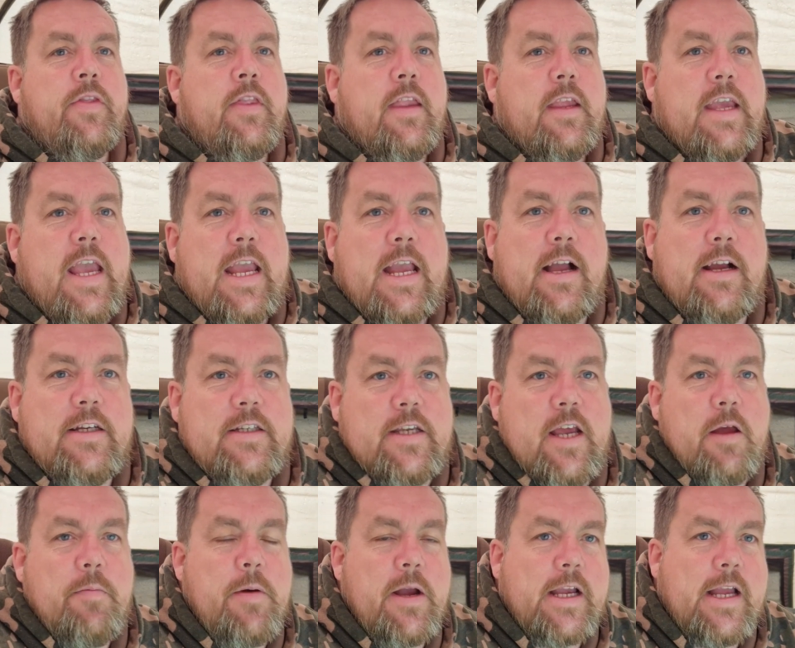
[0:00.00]
Okay guys,
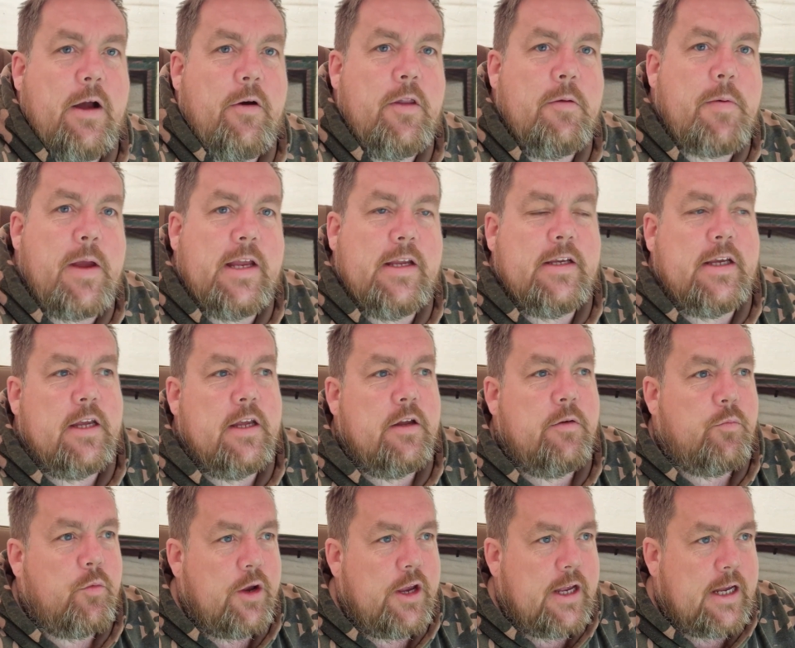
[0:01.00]
back out on the bank.
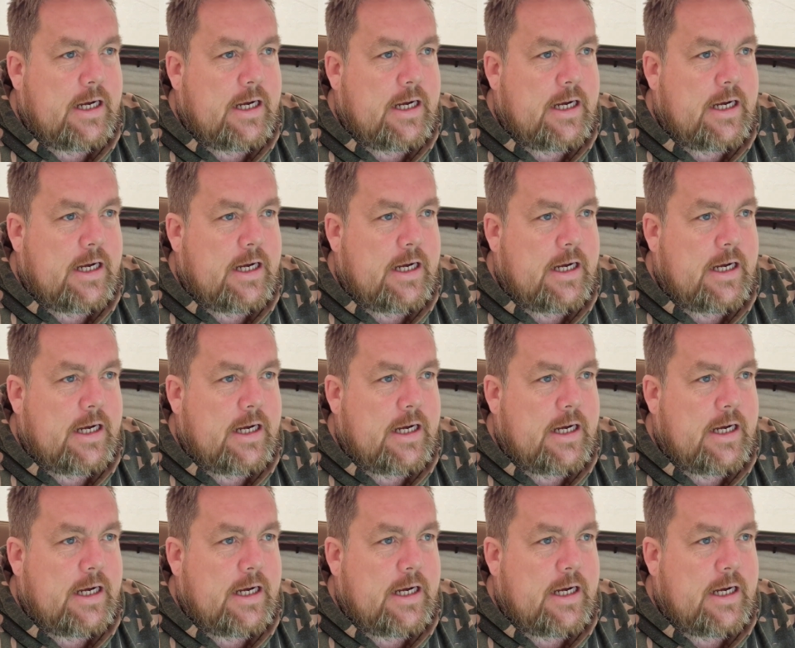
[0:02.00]
We're